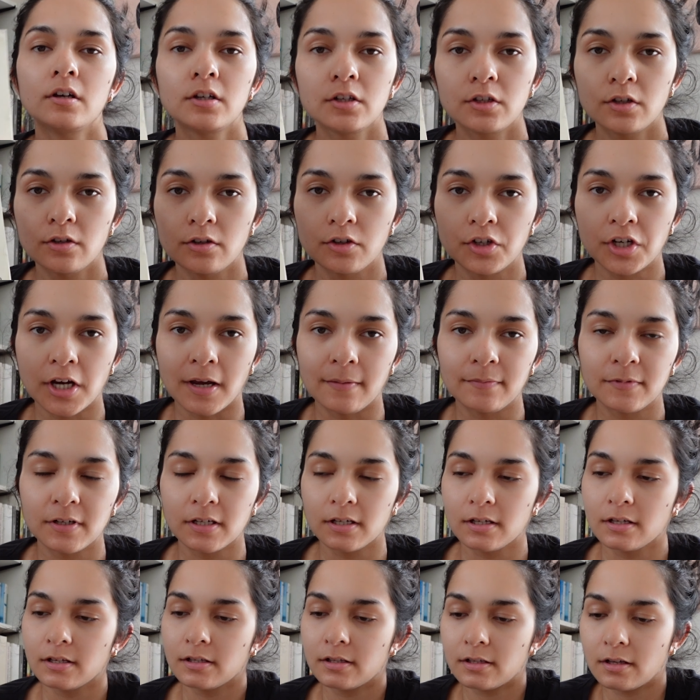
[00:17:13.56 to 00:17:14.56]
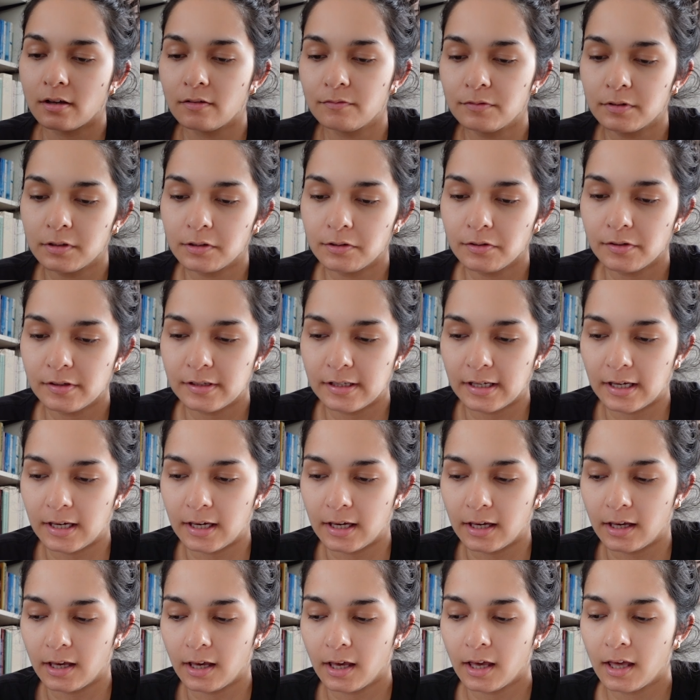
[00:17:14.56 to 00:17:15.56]
two chapters of
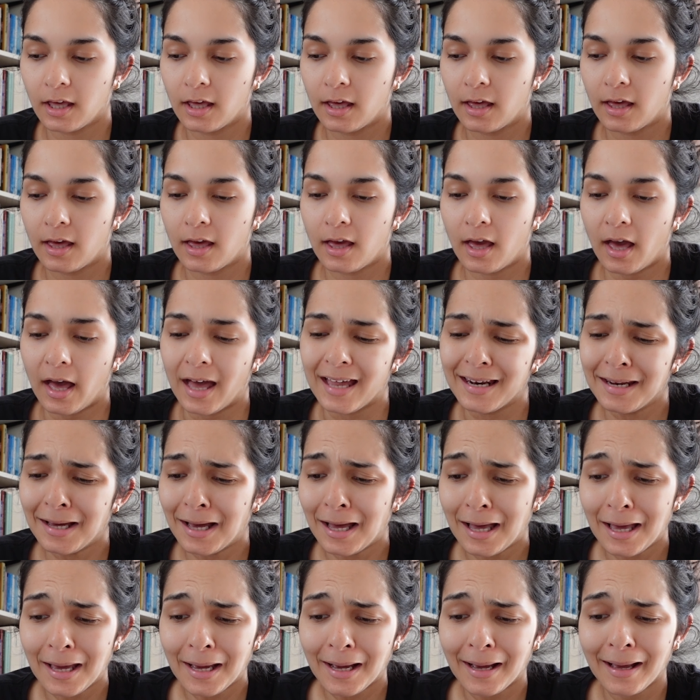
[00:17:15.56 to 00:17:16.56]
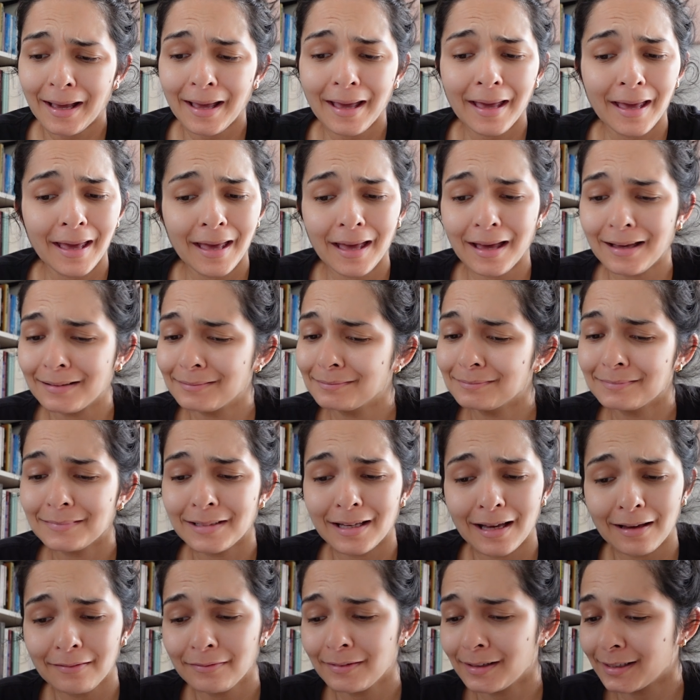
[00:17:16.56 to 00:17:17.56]
Lucy and I
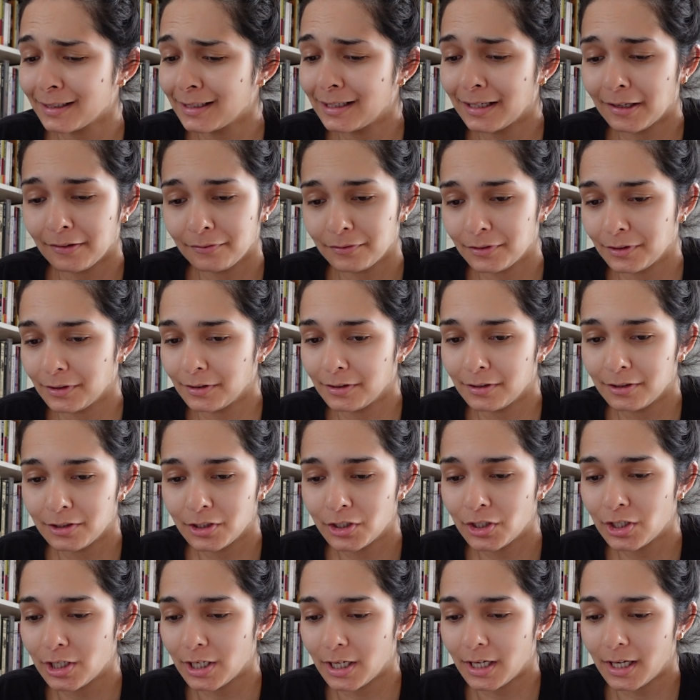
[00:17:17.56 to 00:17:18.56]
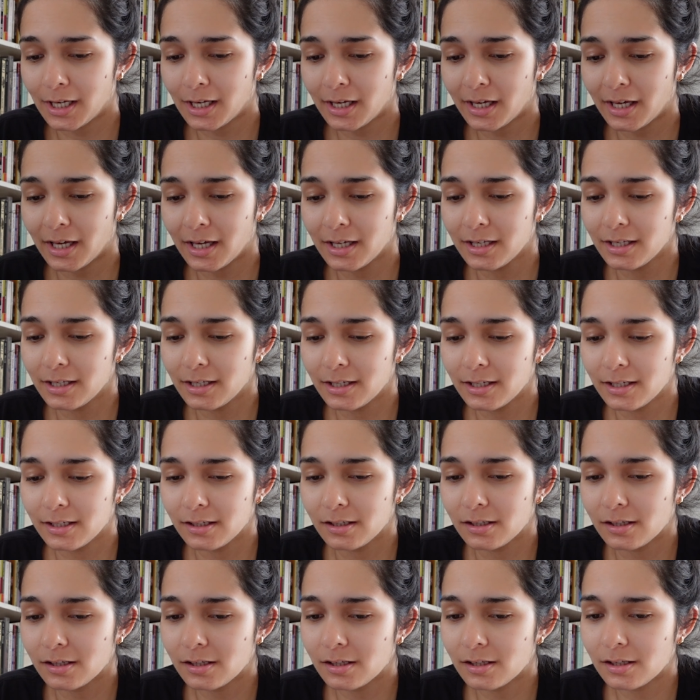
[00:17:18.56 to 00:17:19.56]
I fucking love her. She
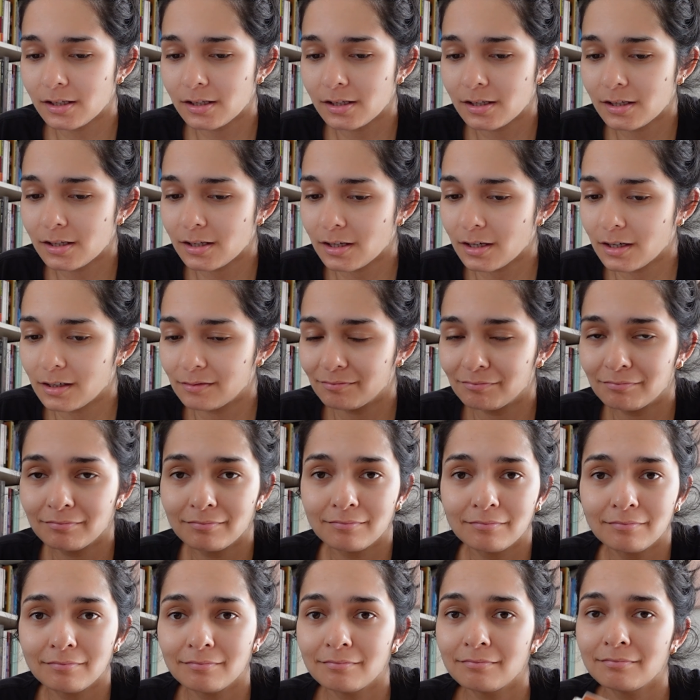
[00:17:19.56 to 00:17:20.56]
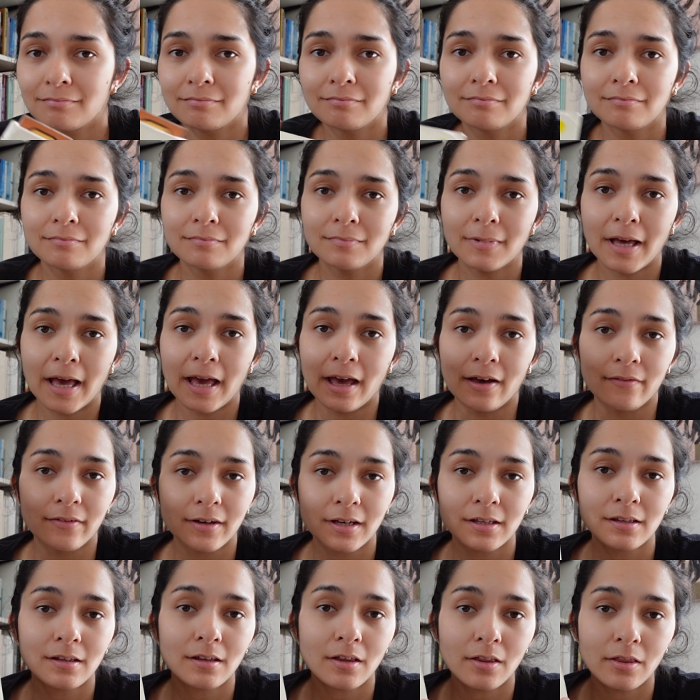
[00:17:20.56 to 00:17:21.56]
is
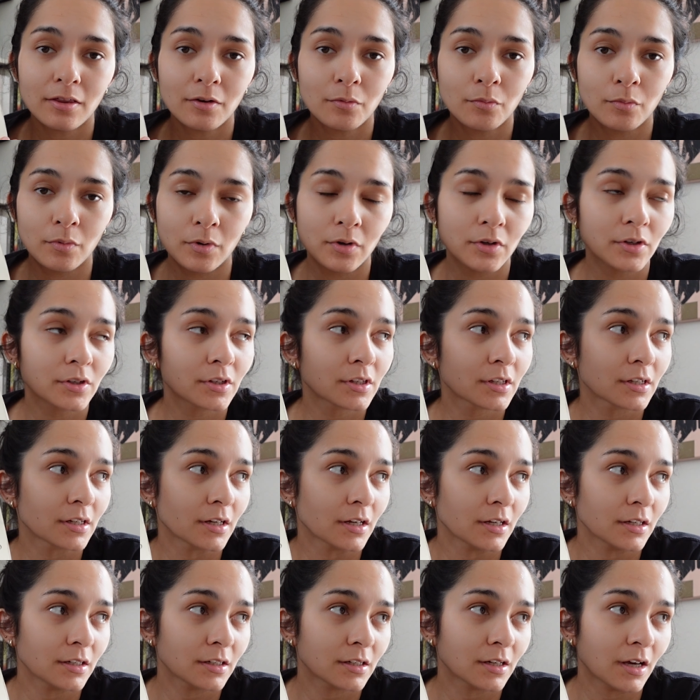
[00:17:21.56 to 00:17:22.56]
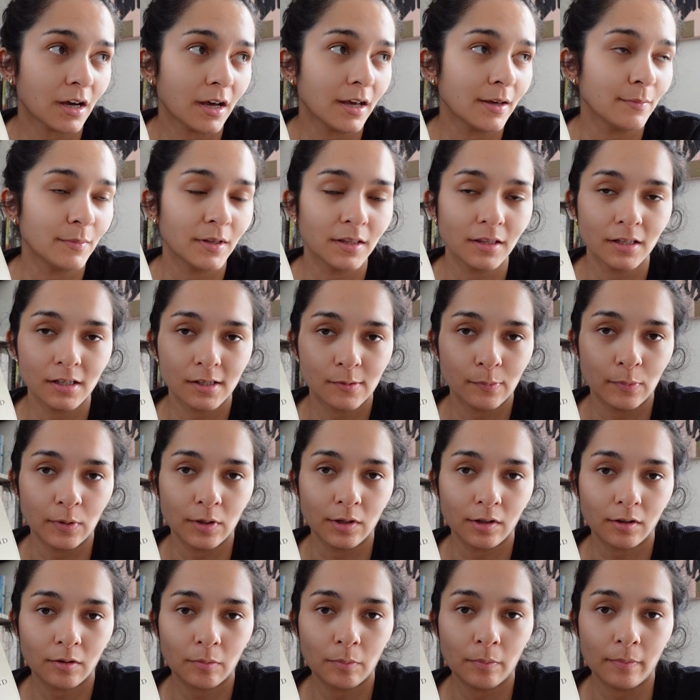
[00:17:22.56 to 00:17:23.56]
having the worst time in this
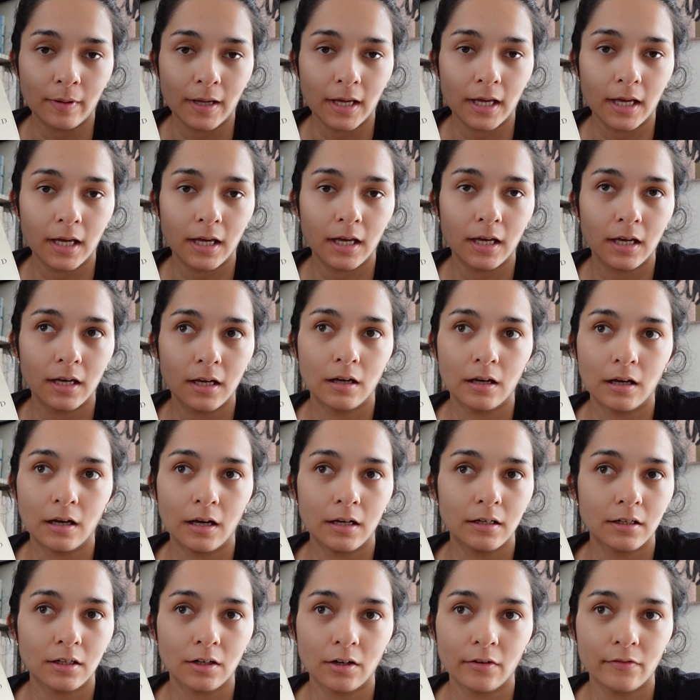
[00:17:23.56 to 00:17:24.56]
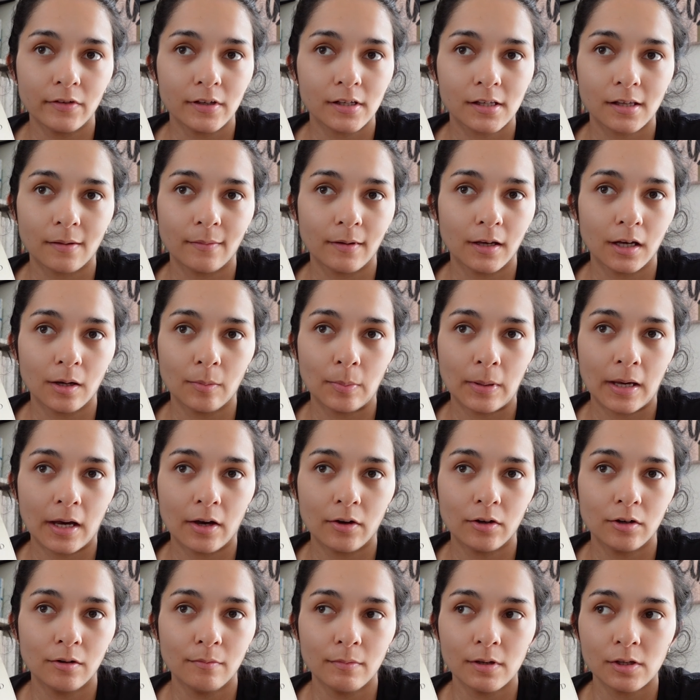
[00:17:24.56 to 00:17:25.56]
book, but I don't know, there's something
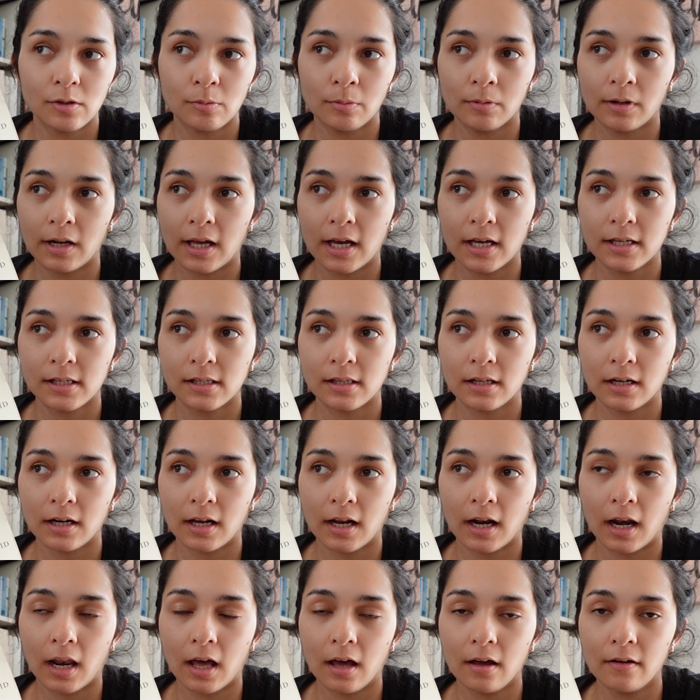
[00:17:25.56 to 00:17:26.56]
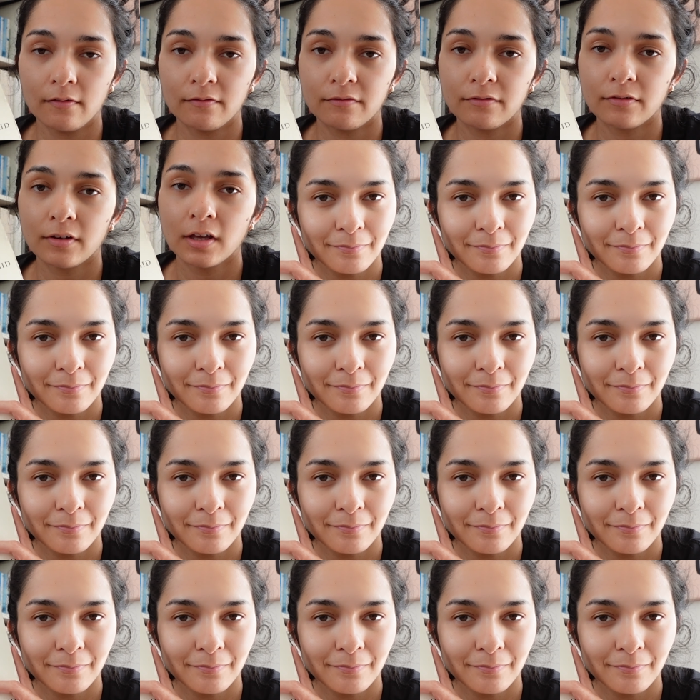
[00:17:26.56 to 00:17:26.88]
about her miserable ass that I love.